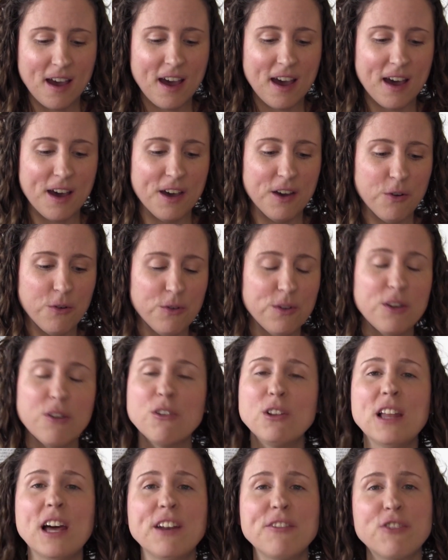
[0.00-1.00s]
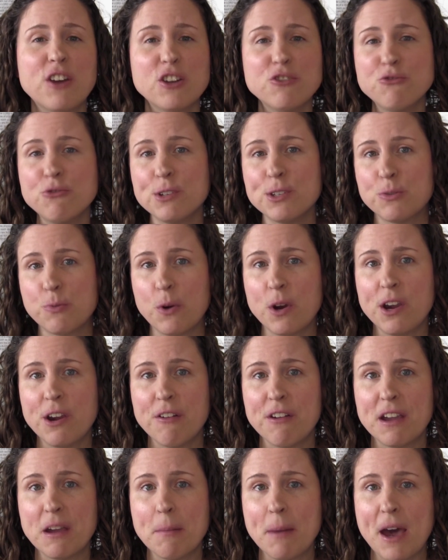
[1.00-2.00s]
Uh, there are a lot of countries we're
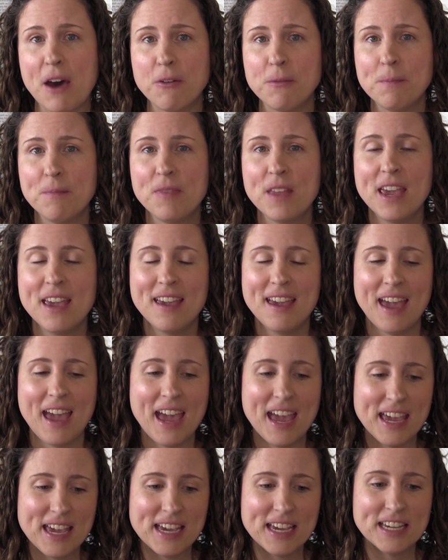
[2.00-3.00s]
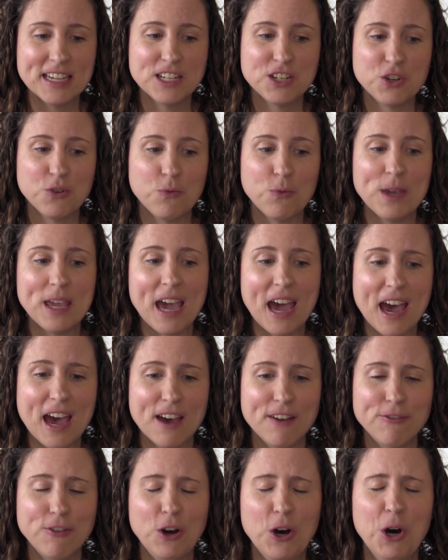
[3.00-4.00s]
hearing about. And we
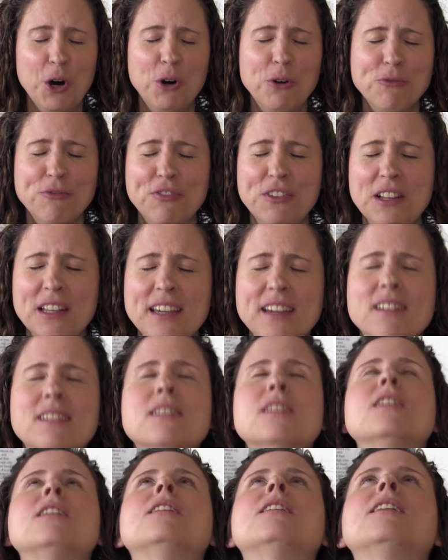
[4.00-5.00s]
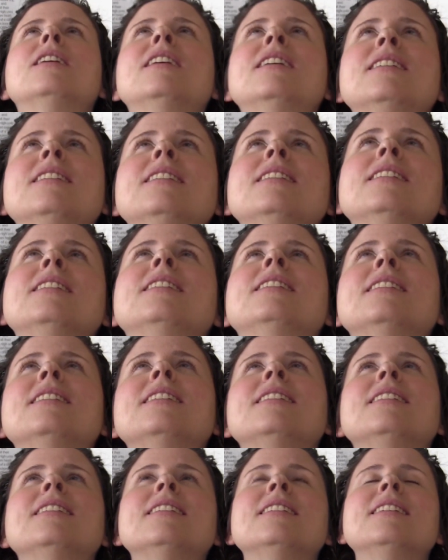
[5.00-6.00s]
have hopefully, oh,
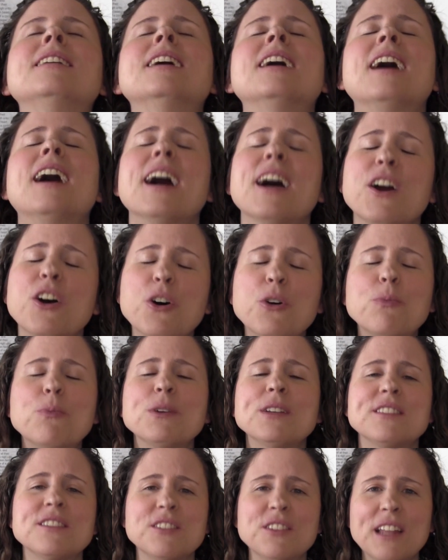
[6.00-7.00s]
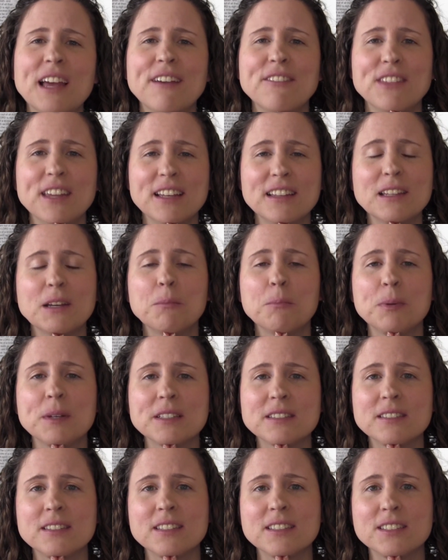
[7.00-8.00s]
I hope we still have the
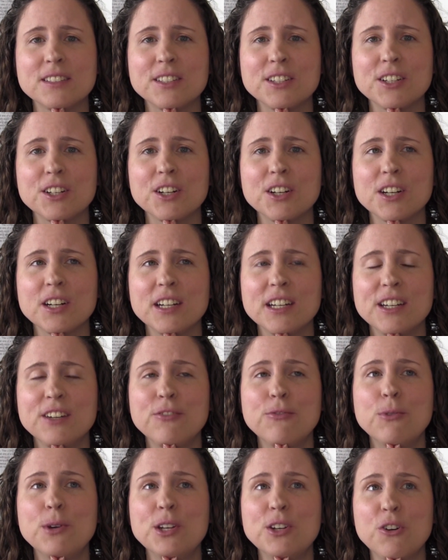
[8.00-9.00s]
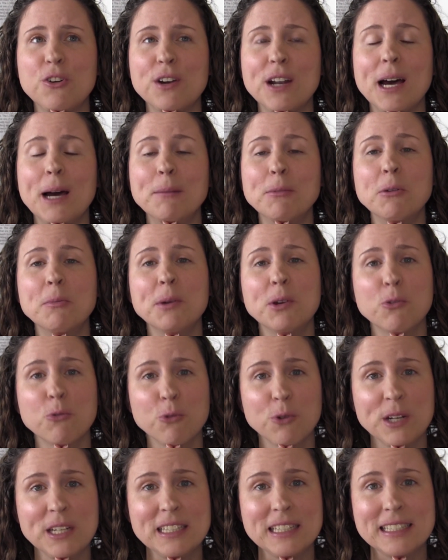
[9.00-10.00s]
Olympics this year. If we don't, I'm gonna be
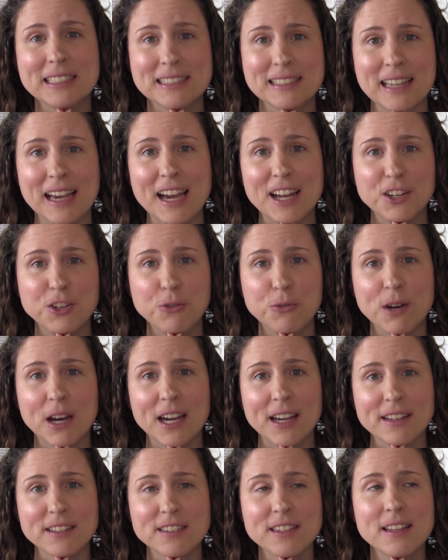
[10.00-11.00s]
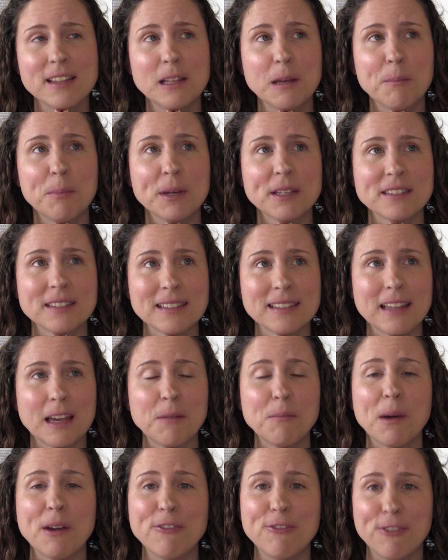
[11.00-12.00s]
really sad, you guys. The Olympics is
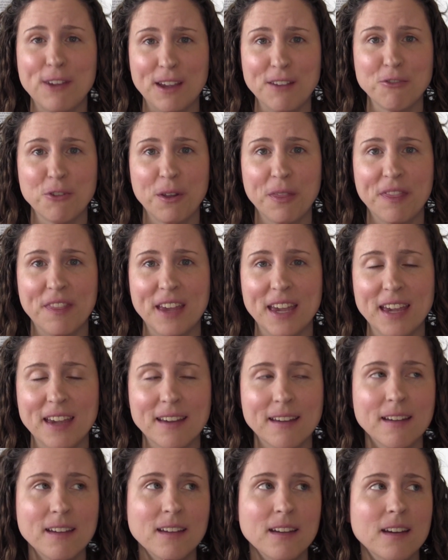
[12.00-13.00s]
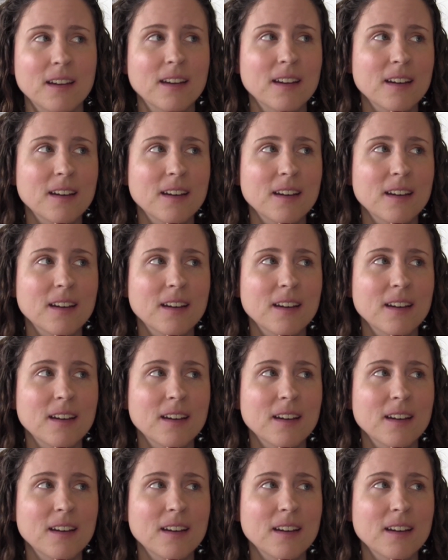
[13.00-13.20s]
like my favorite thing.